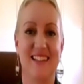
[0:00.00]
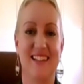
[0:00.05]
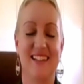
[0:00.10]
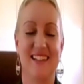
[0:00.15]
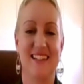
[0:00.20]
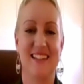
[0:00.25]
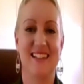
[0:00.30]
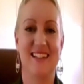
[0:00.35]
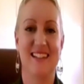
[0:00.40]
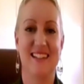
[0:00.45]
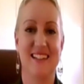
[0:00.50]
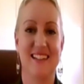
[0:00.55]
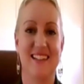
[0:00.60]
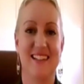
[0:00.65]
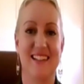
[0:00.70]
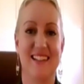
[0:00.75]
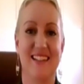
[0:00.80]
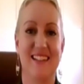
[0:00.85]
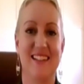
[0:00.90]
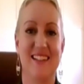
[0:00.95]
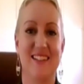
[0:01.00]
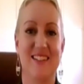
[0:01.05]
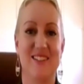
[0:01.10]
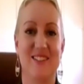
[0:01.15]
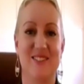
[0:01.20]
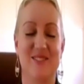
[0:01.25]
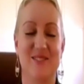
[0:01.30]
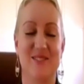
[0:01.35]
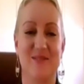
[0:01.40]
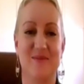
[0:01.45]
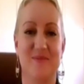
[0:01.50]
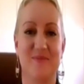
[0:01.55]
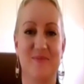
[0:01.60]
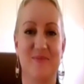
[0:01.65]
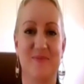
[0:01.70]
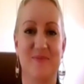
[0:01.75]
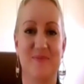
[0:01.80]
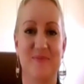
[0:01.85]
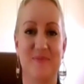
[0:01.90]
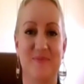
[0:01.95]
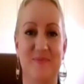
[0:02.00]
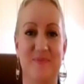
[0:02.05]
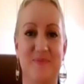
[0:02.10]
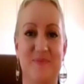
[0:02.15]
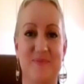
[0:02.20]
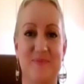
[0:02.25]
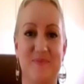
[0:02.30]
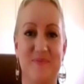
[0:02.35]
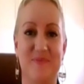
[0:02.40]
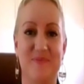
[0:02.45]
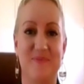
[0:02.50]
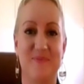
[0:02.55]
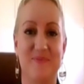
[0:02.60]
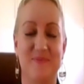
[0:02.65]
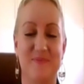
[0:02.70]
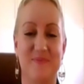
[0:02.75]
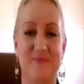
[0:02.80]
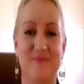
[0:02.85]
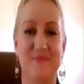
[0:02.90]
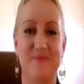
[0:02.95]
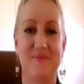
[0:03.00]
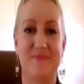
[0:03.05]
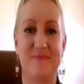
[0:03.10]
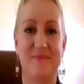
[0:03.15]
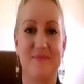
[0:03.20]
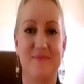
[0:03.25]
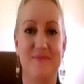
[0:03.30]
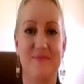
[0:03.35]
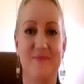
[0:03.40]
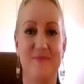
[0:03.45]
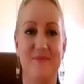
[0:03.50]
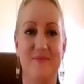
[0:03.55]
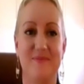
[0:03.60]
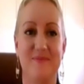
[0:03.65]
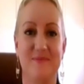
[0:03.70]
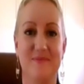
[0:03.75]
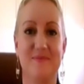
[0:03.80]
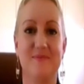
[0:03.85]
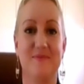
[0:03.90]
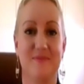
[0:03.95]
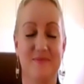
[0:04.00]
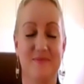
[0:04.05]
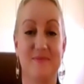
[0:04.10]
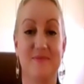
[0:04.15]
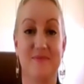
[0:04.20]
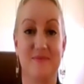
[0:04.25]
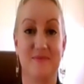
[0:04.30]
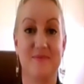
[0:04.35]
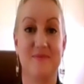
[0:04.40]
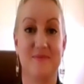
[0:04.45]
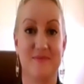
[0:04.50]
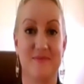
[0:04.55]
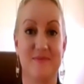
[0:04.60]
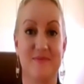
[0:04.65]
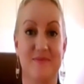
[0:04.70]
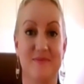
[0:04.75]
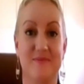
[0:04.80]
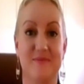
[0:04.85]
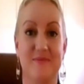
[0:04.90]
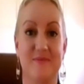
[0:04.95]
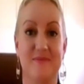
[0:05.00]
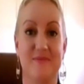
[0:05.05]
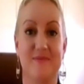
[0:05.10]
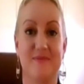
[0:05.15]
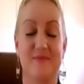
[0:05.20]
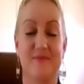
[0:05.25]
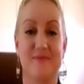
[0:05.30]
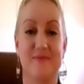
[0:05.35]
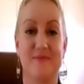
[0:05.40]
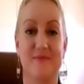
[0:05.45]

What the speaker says: This person isn't speaking.